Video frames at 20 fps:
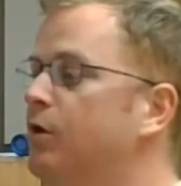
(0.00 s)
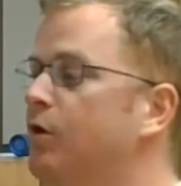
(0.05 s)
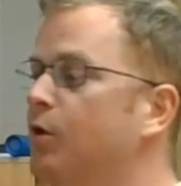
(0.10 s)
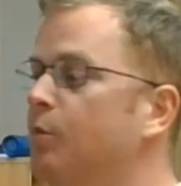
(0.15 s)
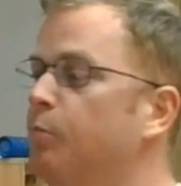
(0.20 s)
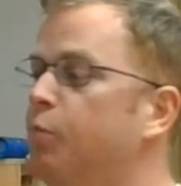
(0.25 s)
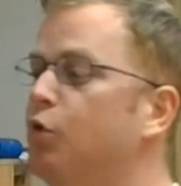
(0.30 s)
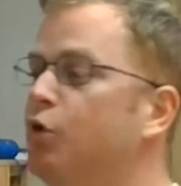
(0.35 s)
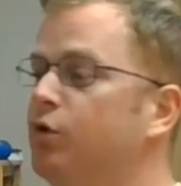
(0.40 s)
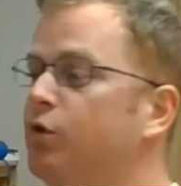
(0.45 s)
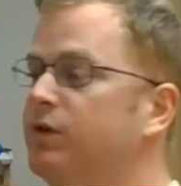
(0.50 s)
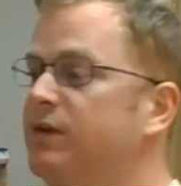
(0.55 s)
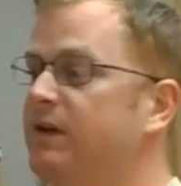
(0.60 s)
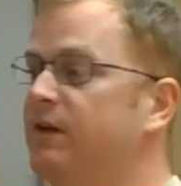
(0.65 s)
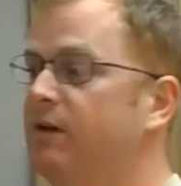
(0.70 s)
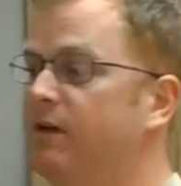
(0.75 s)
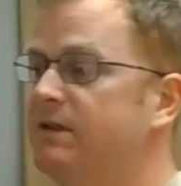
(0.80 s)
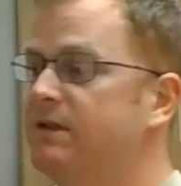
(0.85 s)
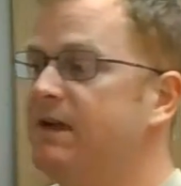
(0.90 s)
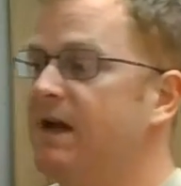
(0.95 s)
Your pull
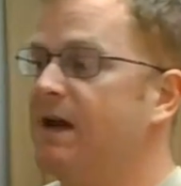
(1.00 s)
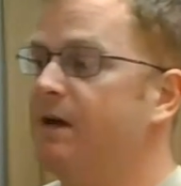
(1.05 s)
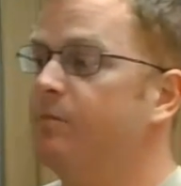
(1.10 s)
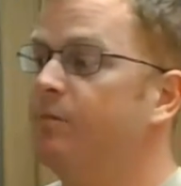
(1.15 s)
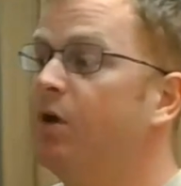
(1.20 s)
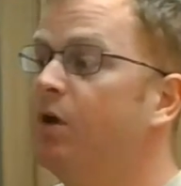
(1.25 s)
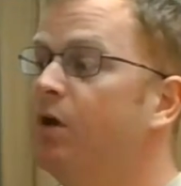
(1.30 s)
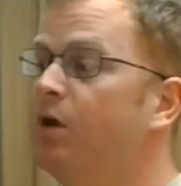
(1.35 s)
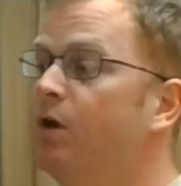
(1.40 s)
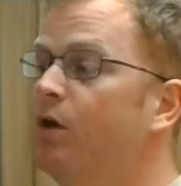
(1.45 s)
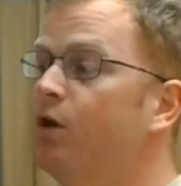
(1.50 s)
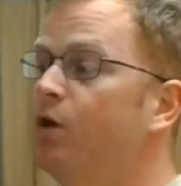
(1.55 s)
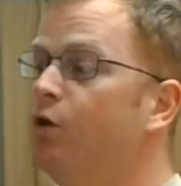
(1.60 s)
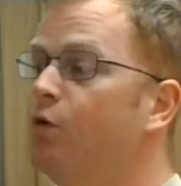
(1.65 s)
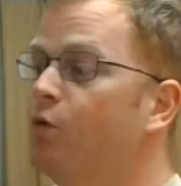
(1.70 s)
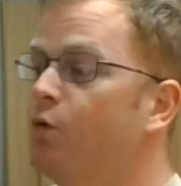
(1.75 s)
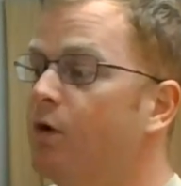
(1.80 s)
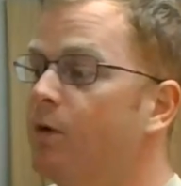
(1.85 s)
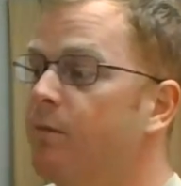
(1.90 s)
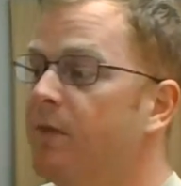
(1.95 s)
tab.
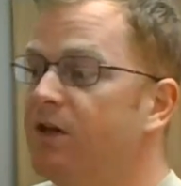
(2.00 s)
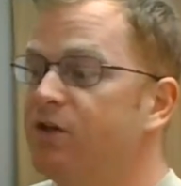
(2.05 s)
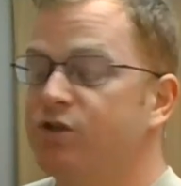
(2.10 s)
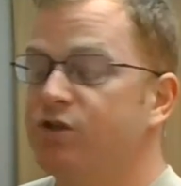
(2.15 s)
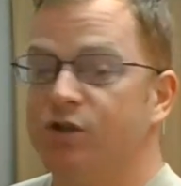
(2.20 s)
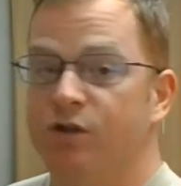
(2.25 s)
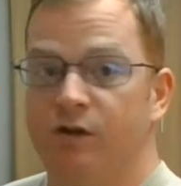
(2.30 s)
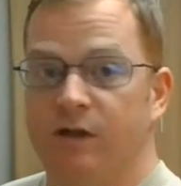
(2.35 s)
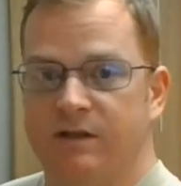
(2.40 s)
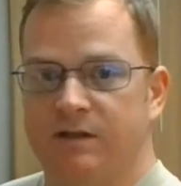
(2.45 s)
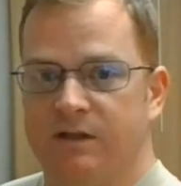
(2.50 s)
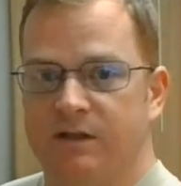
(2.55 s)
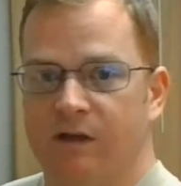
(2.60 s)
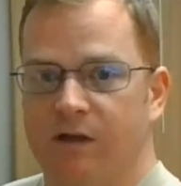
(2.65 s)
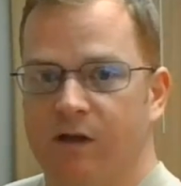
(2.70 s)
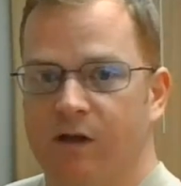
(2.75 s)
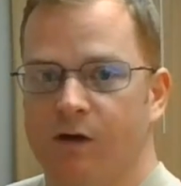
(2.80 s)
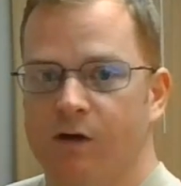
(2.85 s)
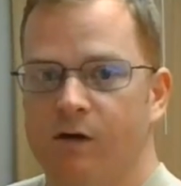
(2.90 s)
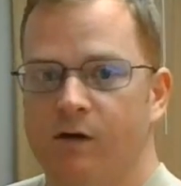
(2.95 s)
You want to make sure it's
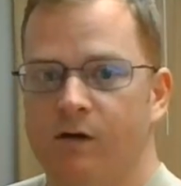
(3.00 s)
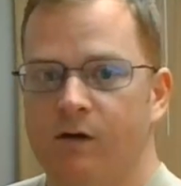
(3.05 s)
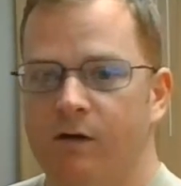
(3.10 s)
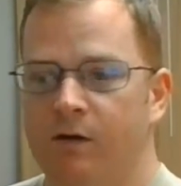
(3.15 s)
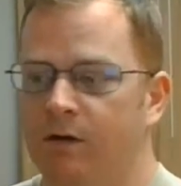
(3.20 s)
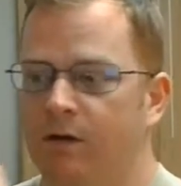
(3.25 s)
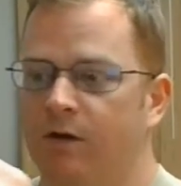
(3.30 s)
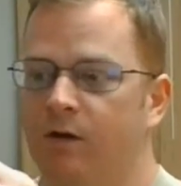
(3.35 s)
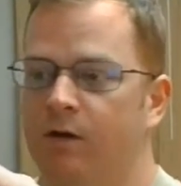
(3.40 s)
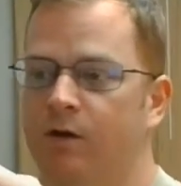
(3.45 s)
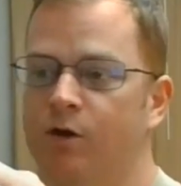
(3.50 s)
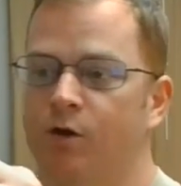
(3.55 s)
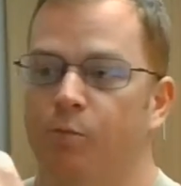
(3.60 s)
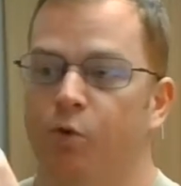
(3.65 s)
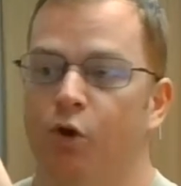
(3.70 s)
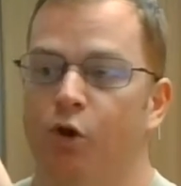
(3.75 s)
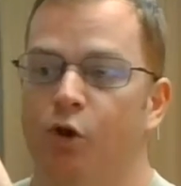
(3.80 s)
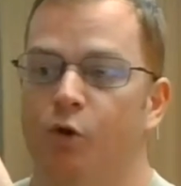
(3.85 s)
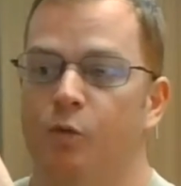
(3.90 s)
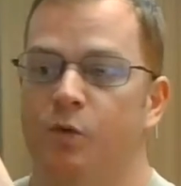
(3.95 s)
secure. Your
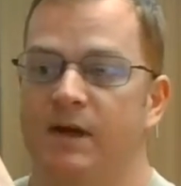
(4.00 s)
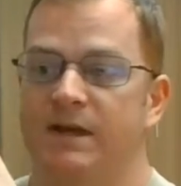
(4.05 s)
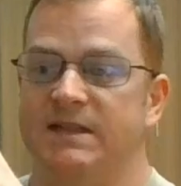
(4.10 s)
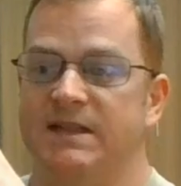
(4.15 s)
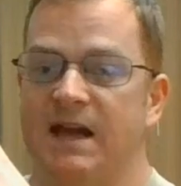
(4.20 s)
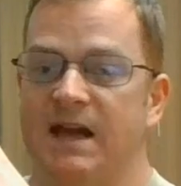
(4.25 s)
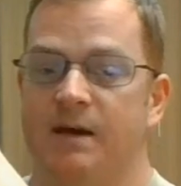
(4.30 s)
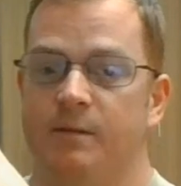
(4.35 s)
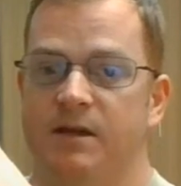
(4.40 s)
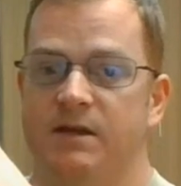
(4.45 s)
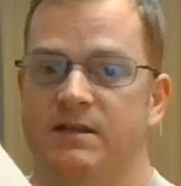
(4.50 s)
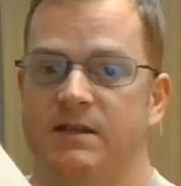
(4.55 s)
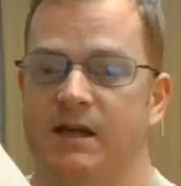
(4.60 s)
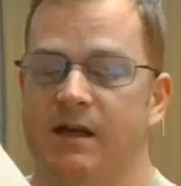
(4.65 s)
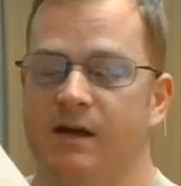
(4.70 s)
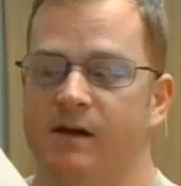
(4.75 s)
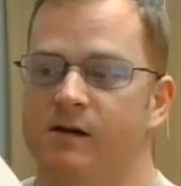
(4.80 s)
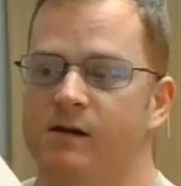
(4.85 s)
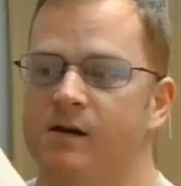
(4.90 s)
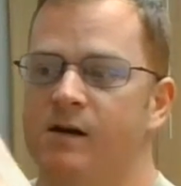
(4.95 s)
pull away tab is
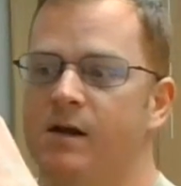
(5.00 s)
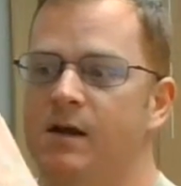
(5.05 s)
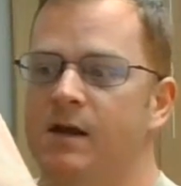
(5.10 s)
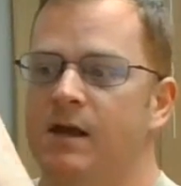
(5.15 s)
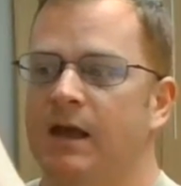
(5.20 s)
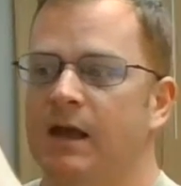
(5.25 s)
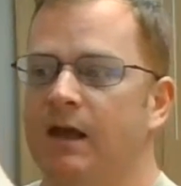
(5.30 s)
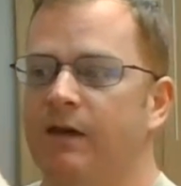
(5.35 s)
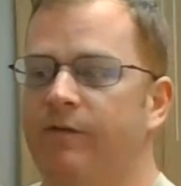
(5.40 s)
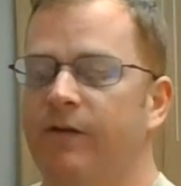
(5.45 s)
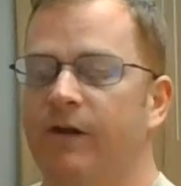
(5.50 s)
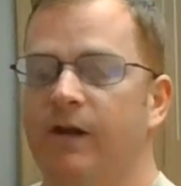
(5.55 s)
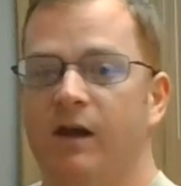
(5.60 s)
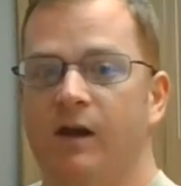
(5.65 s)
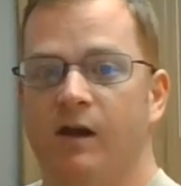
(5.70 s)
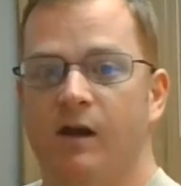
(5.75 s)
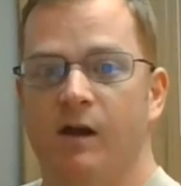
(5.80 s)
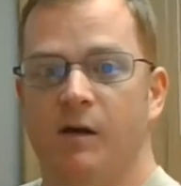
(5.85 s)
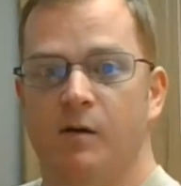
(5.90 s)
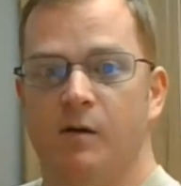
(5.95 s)
here. If it
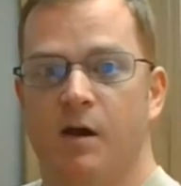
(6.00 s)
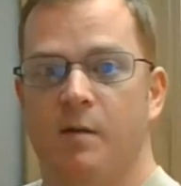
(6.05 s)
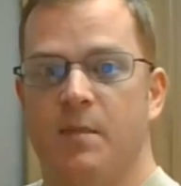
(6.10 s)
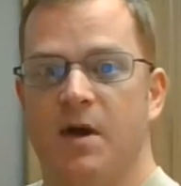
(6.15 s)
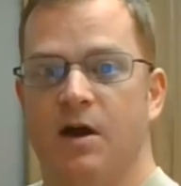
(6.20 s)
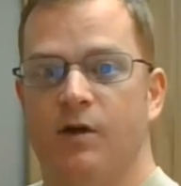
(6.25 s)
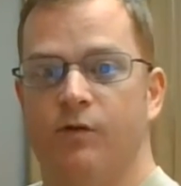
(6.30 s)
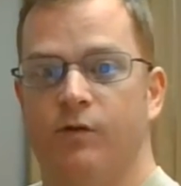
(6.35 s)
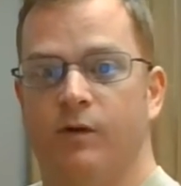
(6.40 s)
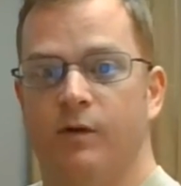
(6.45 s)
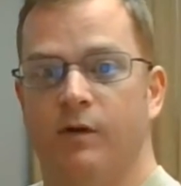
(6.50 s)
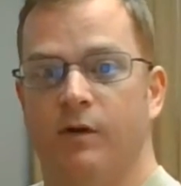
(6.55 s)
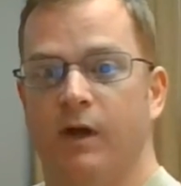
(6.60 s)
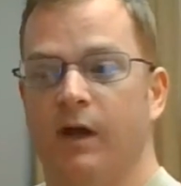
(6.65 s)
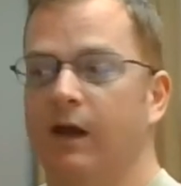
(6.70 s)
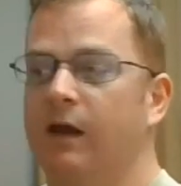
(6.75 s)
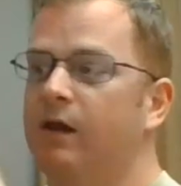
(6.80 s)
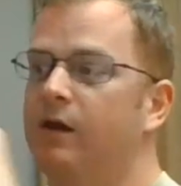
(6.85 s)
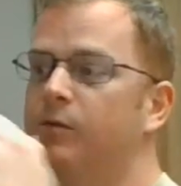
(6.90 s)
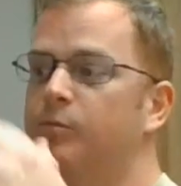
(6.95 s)
can come out,
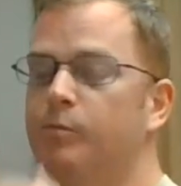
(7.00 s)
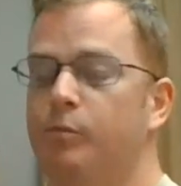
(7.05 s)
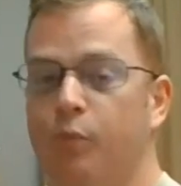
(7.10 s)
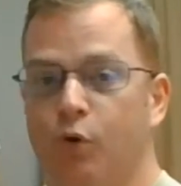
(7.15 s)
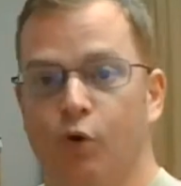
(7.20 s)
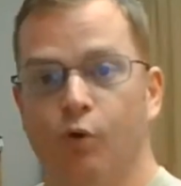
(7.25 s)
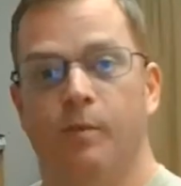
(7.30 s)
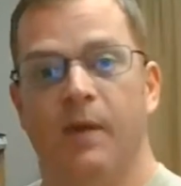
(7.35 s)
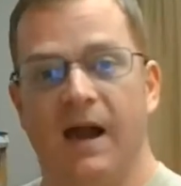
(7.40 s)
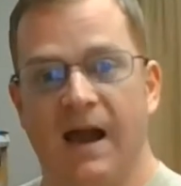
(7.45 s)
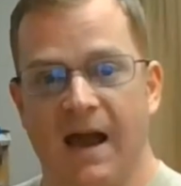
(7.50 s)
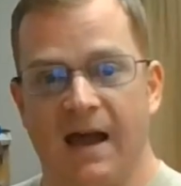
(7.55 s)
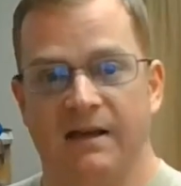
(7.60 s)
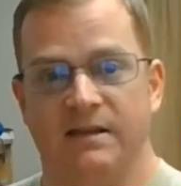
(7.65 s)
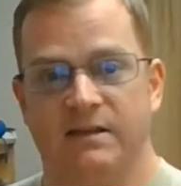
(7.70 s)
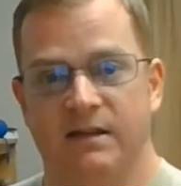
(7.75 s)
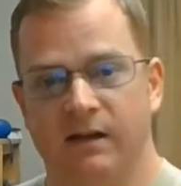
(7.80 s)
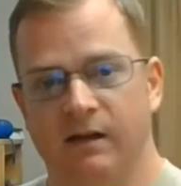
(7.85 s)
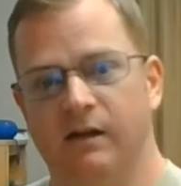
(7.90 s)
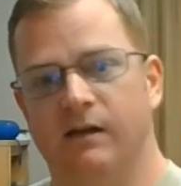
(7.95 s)
it can pull by
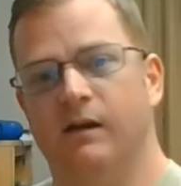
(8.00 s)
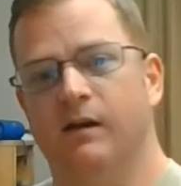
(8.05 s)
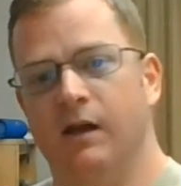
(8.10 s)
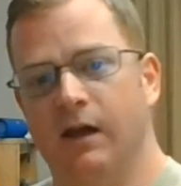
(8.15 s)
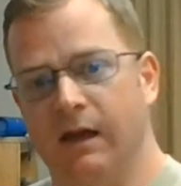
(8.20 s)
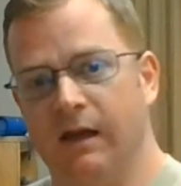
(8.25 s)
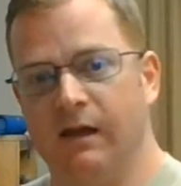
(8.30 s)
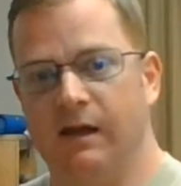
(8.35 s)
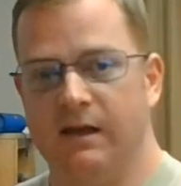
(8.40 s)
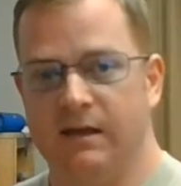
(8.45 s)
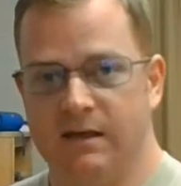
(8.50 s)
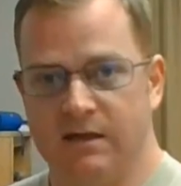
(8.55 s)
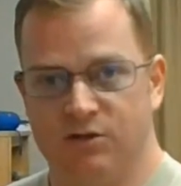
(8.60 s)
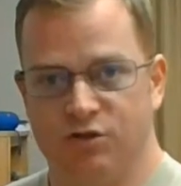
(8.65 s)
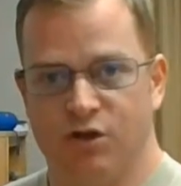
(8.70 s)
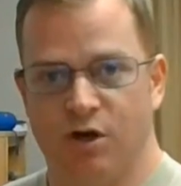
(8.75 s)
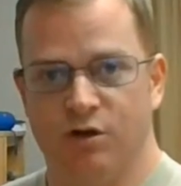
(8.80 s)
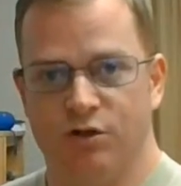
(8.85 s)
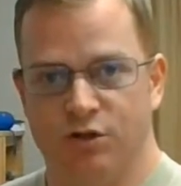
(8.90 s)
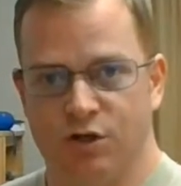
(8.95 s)
accident and it can get
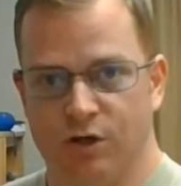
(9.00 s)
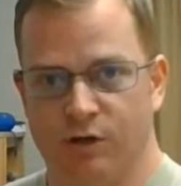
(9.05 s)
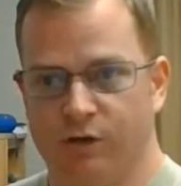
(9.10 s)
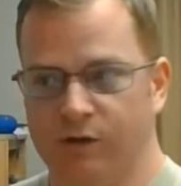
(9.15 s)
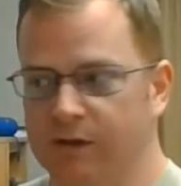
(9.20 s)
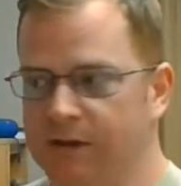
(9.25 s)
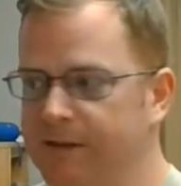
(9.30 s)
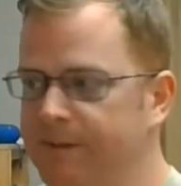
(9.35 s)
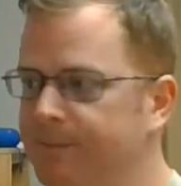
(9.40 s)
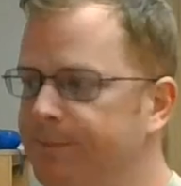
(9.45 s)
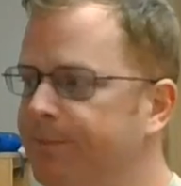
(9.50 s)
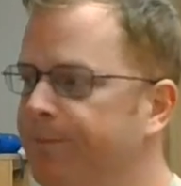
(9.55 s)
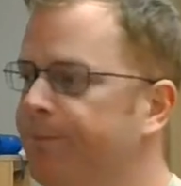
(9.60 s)
discharged early.